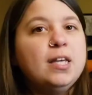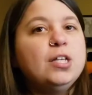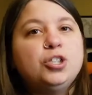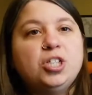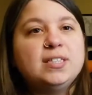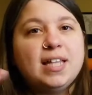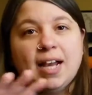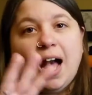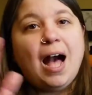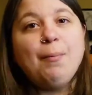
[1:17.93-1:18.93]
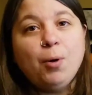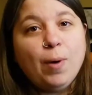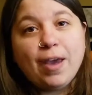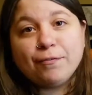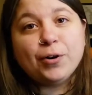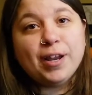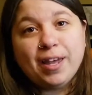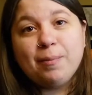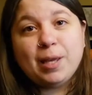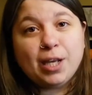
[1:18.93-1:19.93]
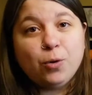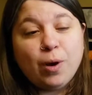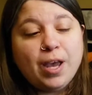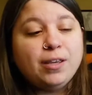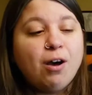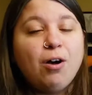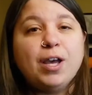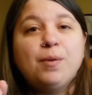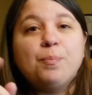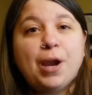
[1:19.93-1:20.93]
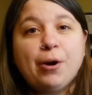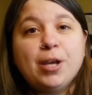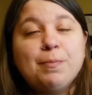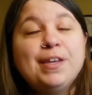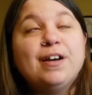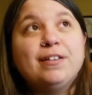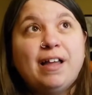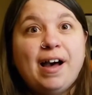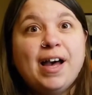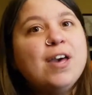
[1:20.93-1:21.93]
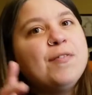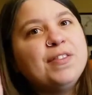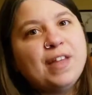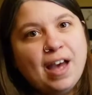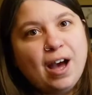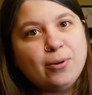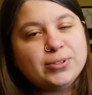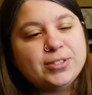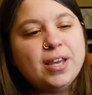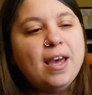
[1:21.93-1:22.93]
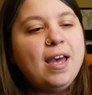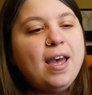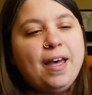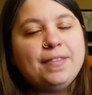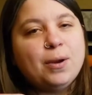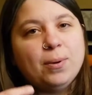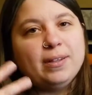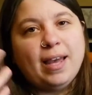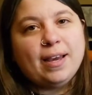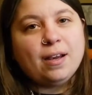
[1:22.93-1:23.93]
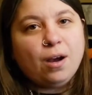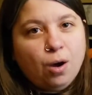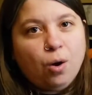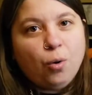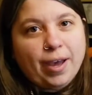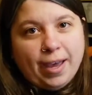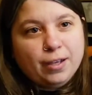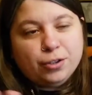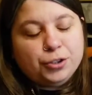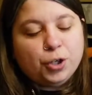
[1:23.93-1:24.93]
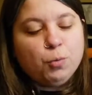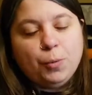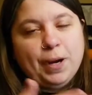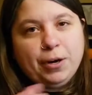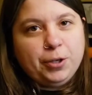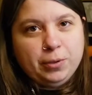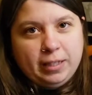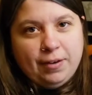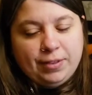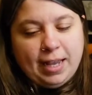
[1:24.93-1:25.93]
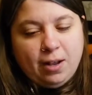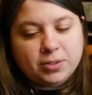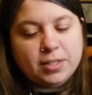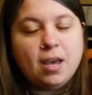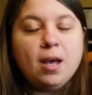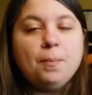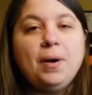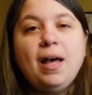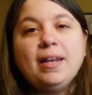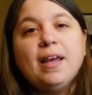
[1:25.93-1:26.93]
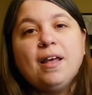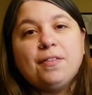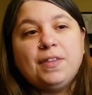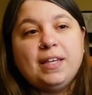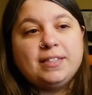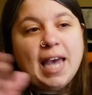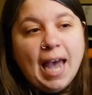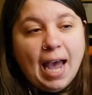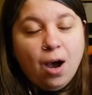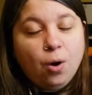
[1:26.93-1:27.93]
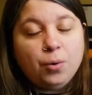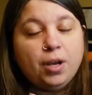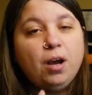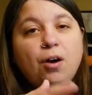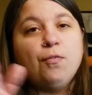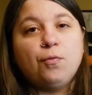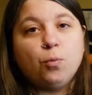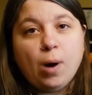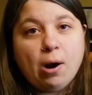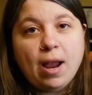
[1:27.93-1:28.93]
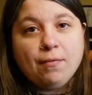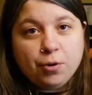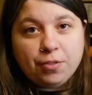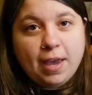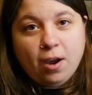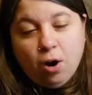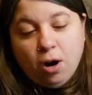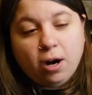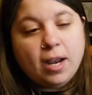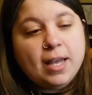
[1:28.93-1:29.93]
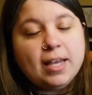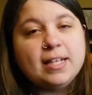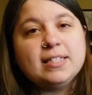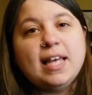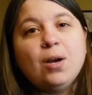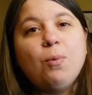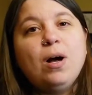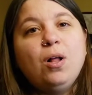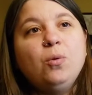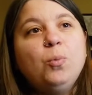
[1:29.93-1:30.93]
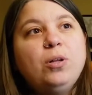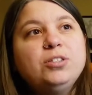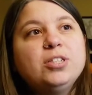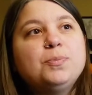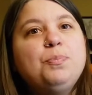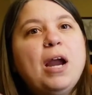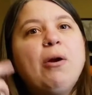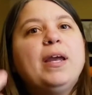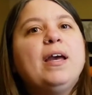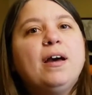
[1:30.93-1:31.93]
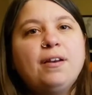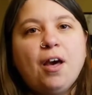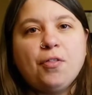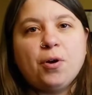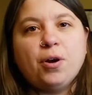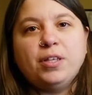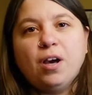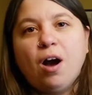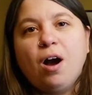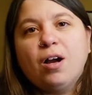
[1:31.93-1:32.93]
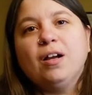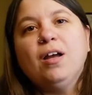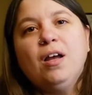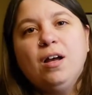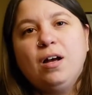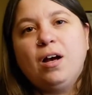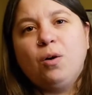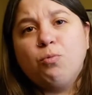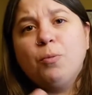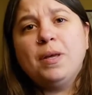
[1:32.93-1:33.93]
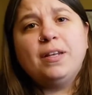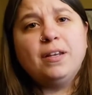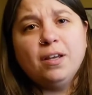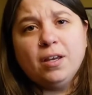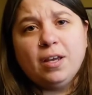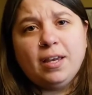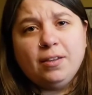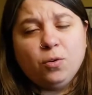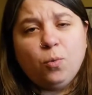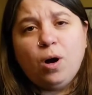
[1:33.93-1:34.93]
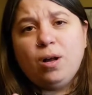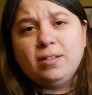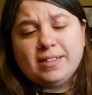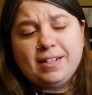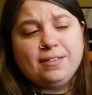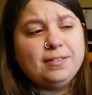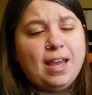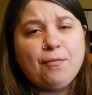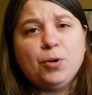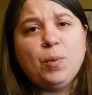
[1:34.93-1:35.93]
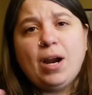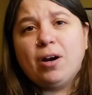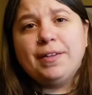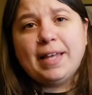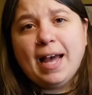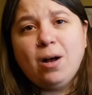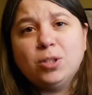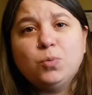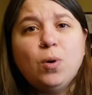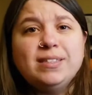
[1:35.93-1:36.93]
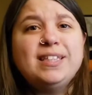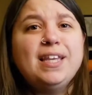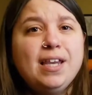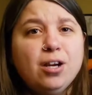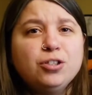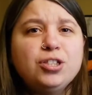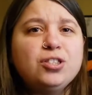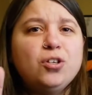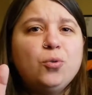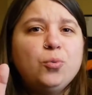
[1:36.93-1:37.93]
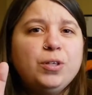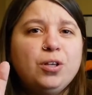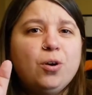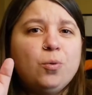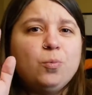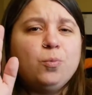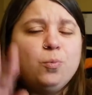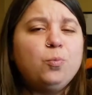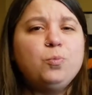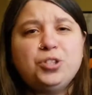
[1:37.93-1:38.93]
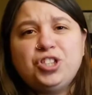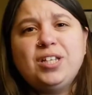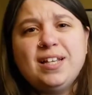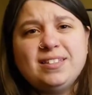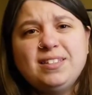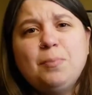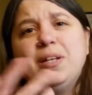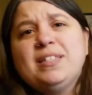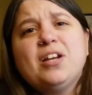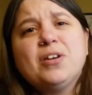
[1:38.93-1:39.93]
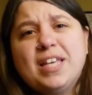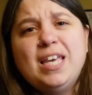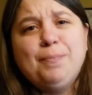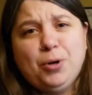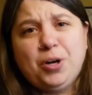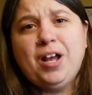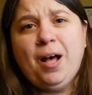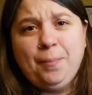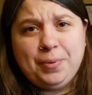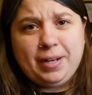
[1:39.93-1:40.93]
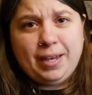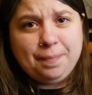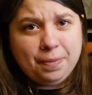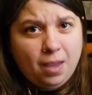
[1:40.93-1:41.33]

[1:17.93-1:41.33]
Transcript: she's like, I'm gonna wait for him anyway. Y'all can bury me alive in the house. And they were like, okay, sure, we'll bury you alive in the house. But the town of wherever they are is like, well, we'll just bury another young woman in the walls and in everywhere in the house once a year, just so, she gets somebody's there to keep her company.